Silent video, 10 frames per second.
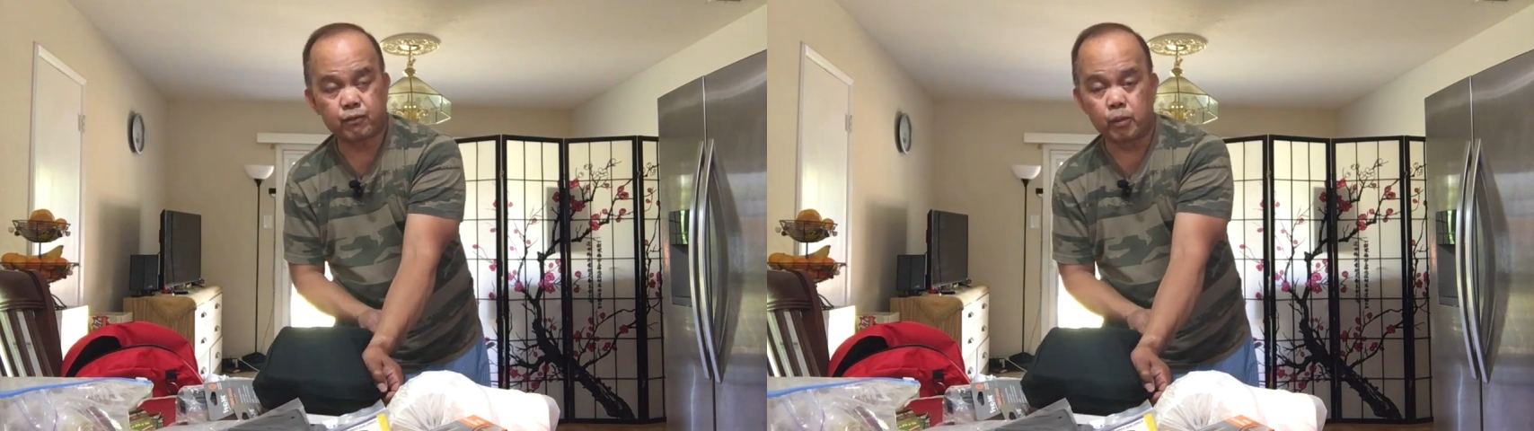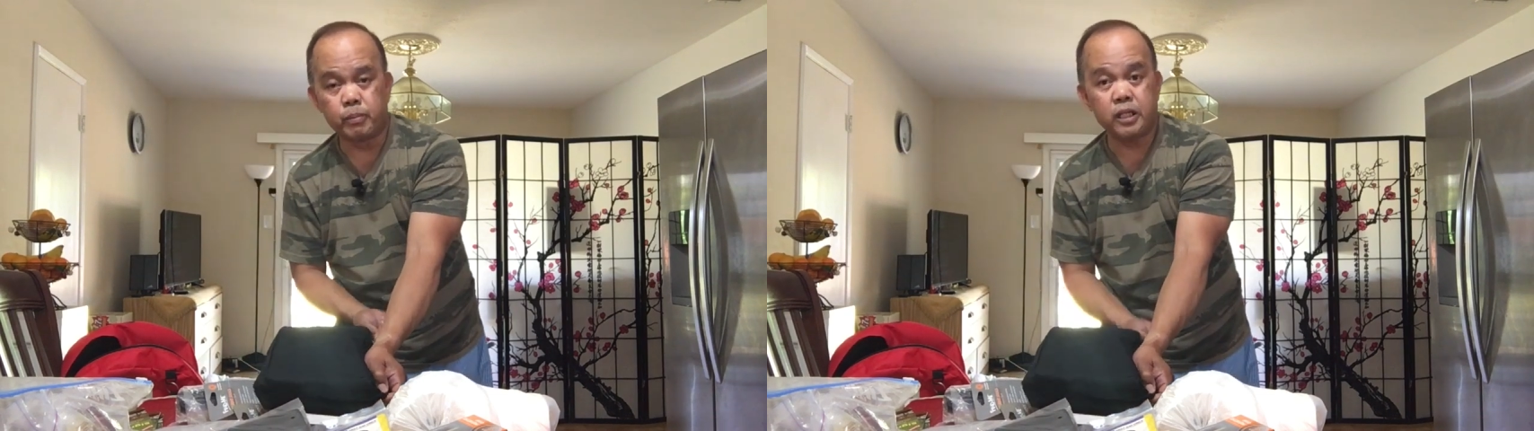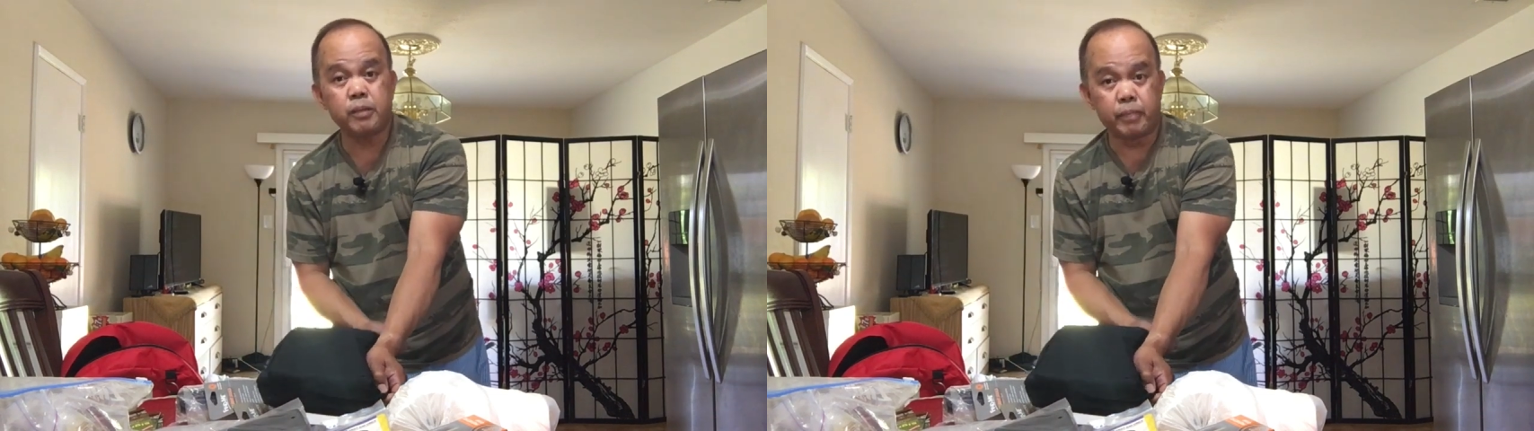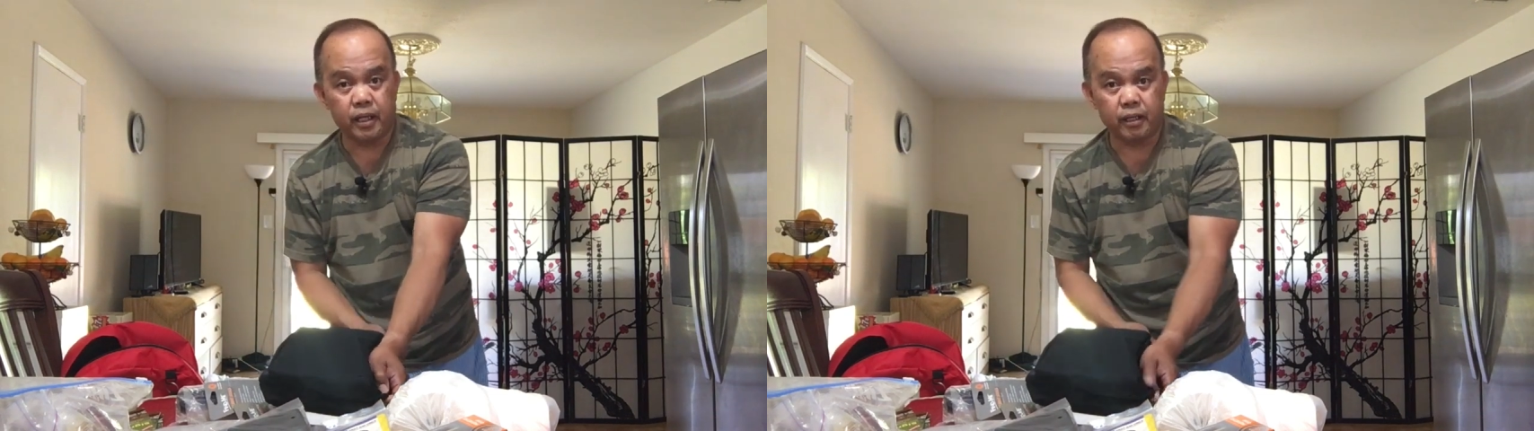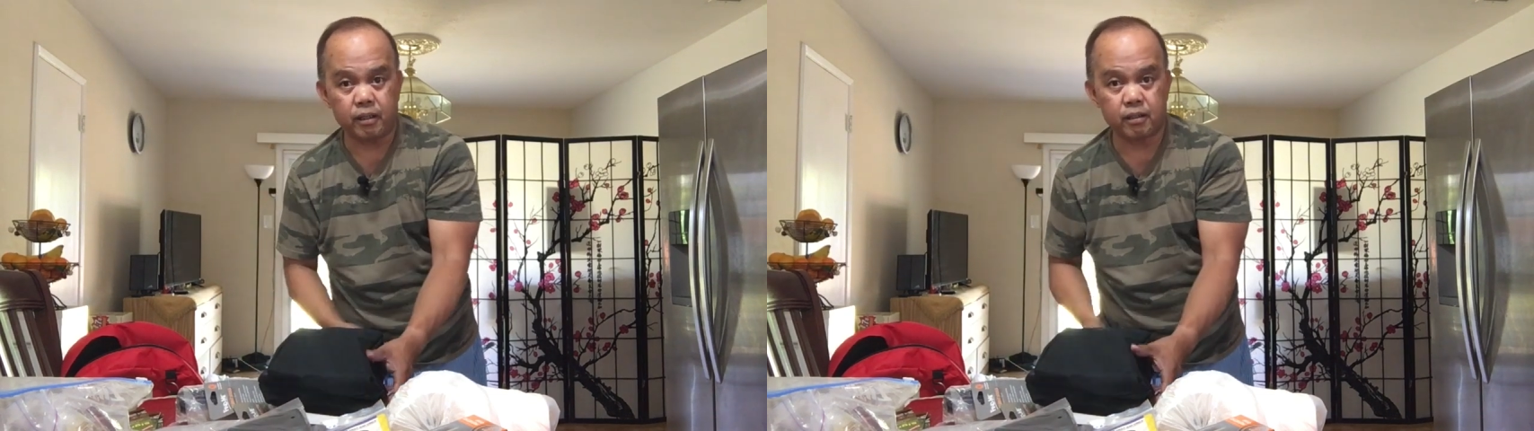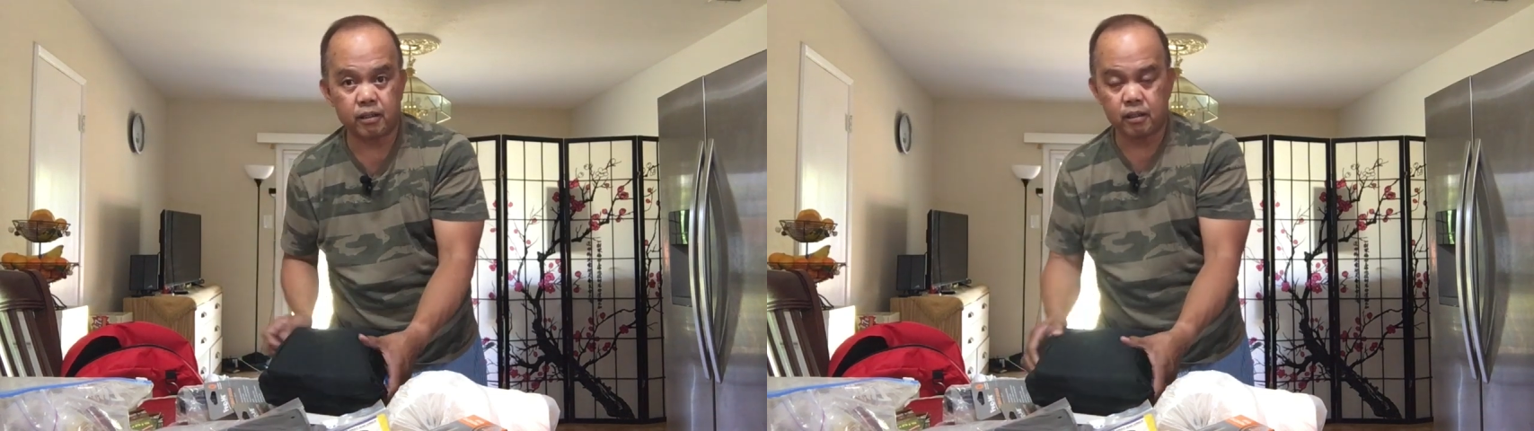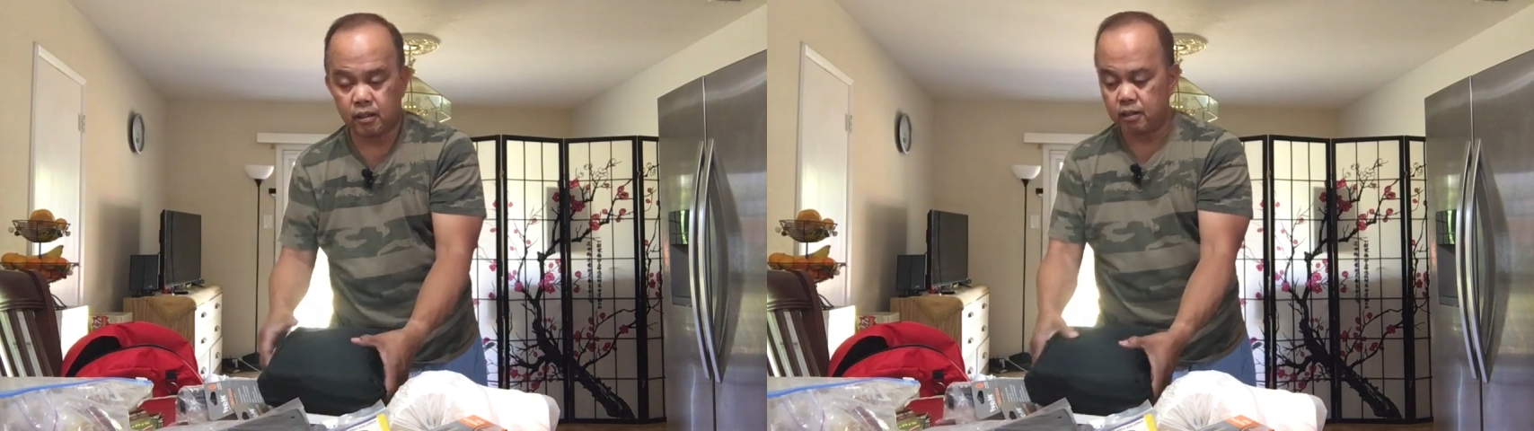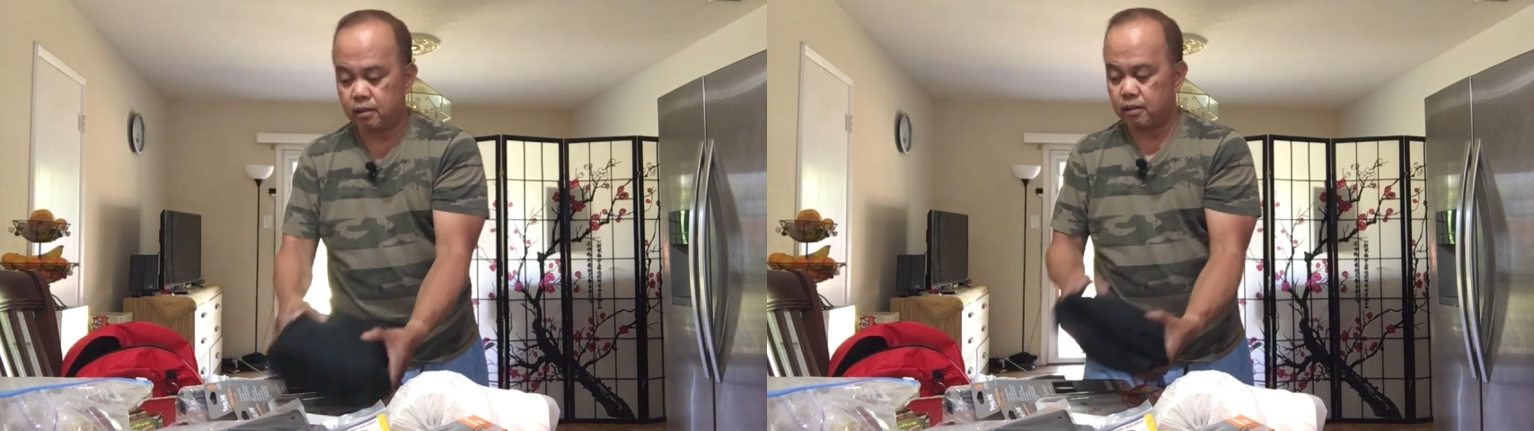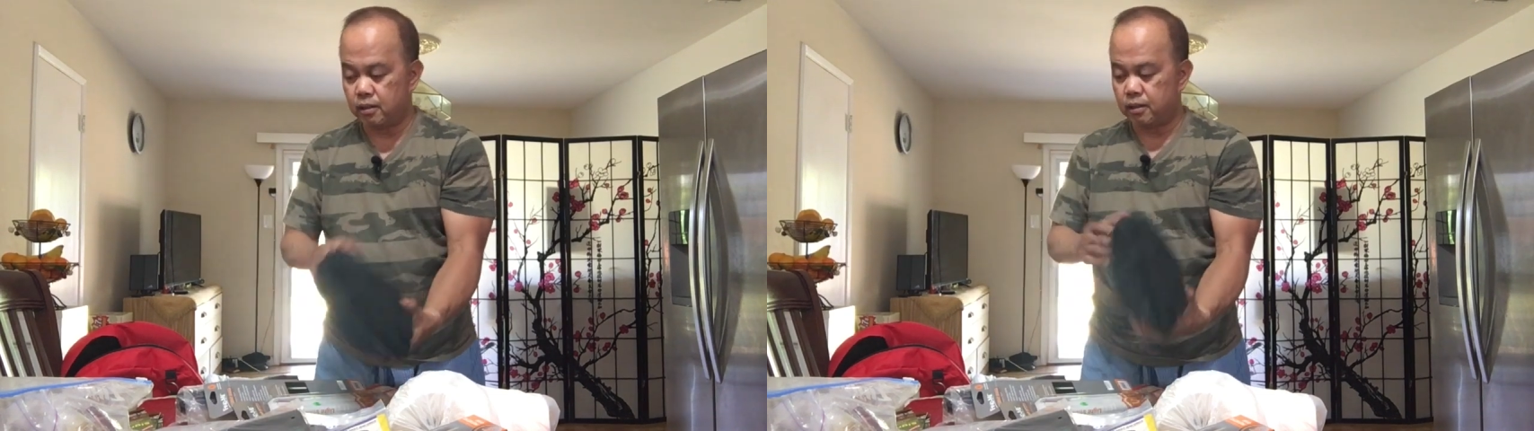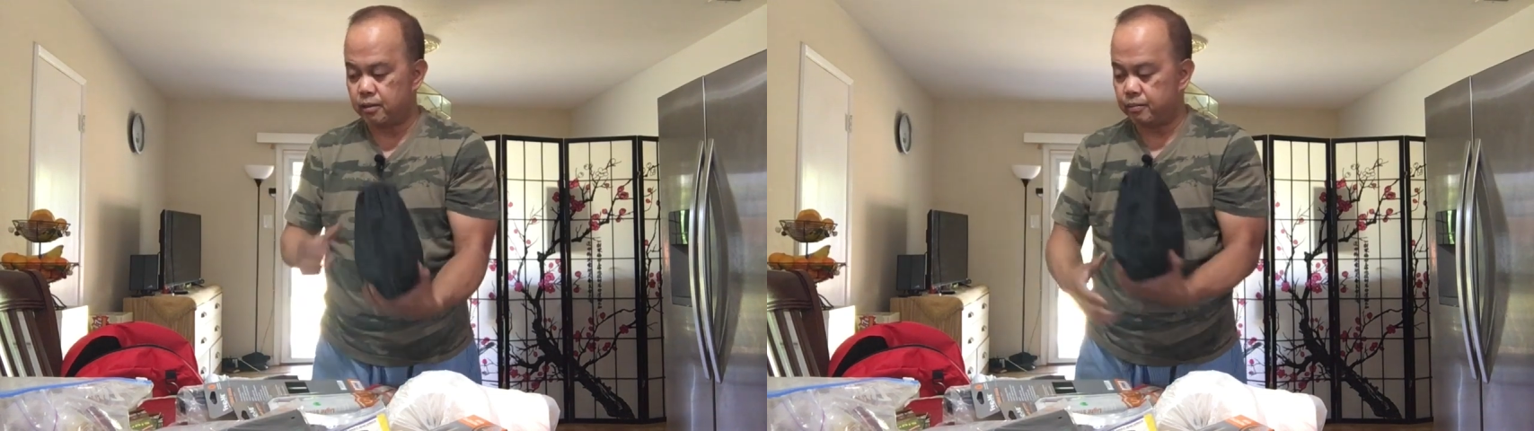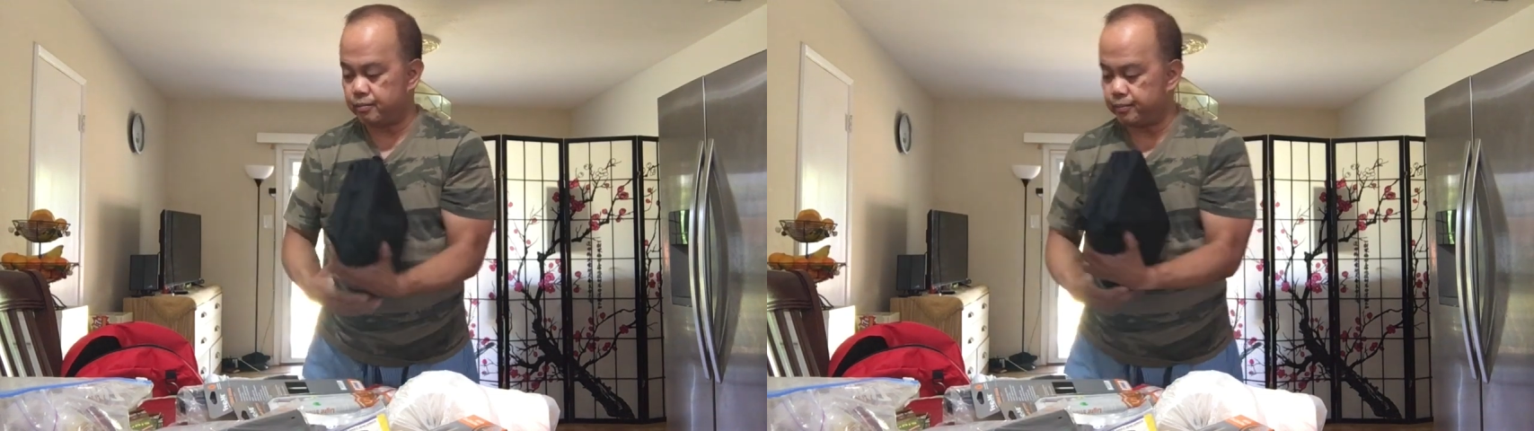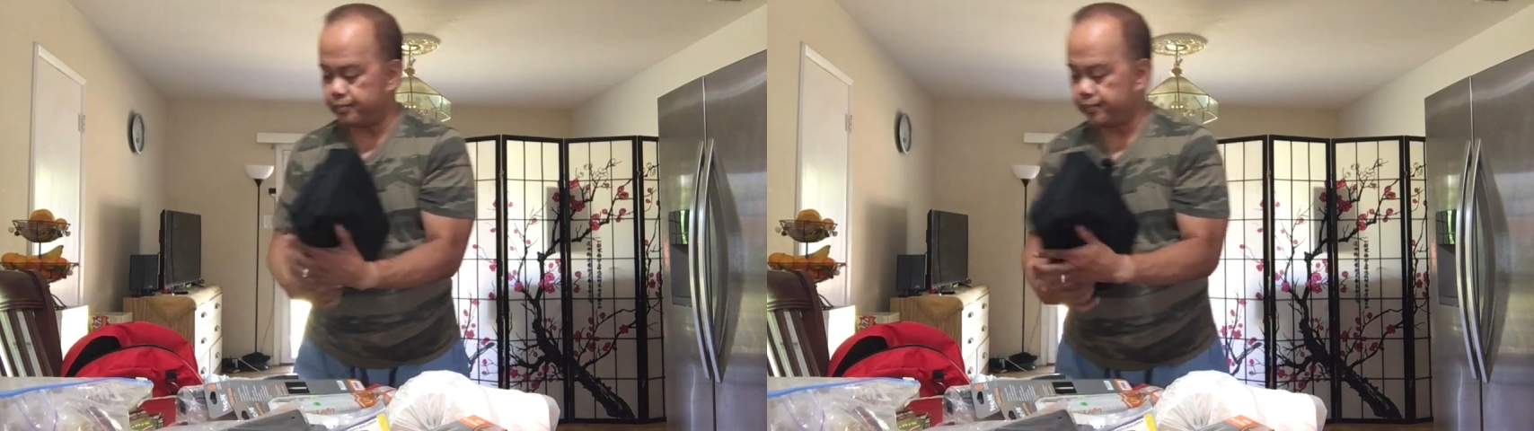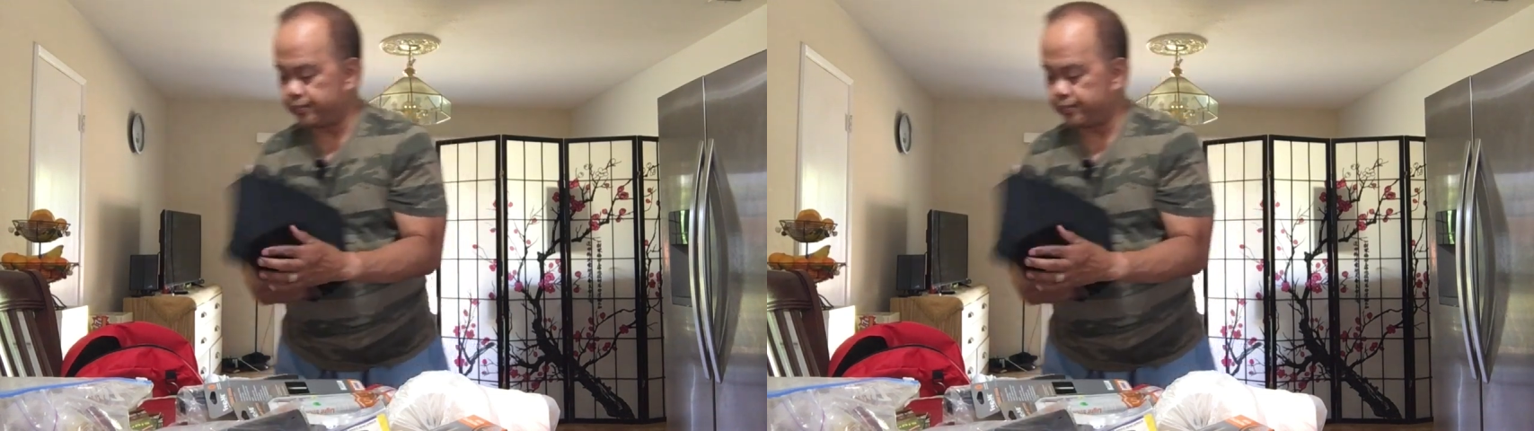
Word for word: from eBay. Um,